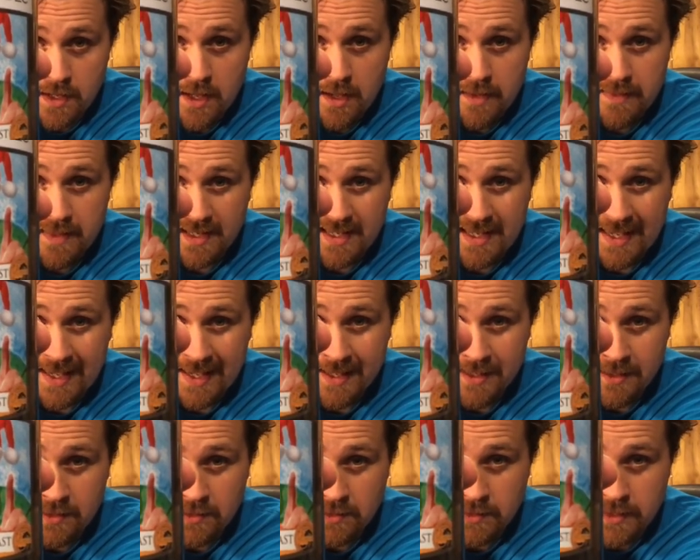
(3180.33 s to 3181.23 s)
the
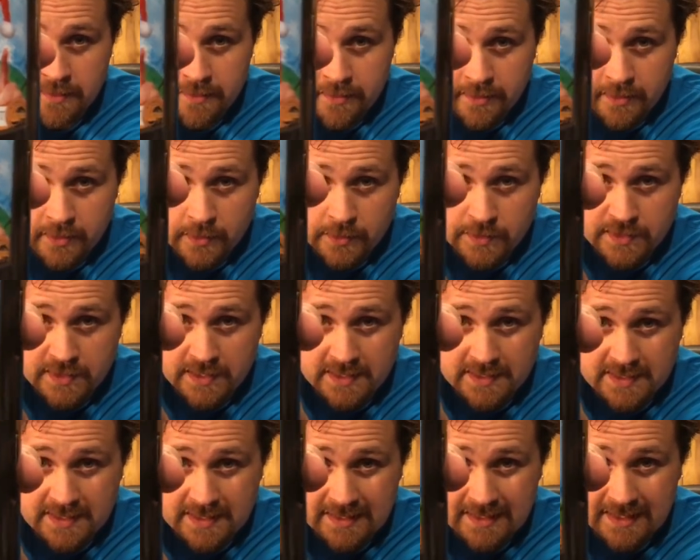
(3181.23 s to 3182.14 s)
Candle
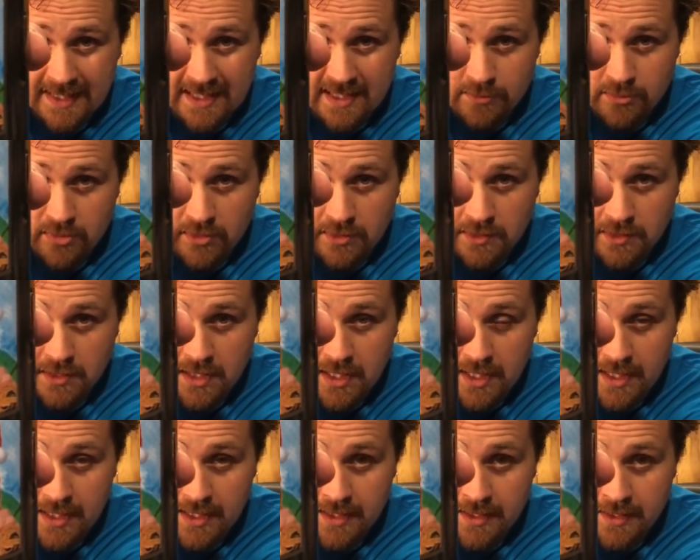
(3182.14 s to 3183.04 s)
Enthusiast label
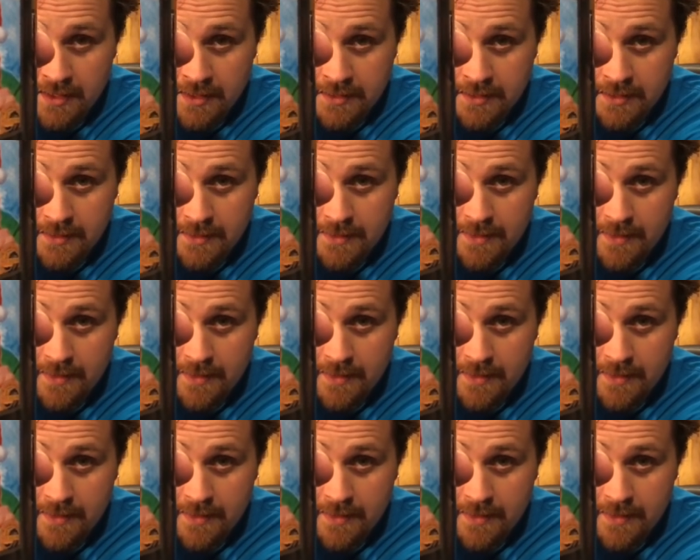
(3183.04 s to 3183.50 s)
on the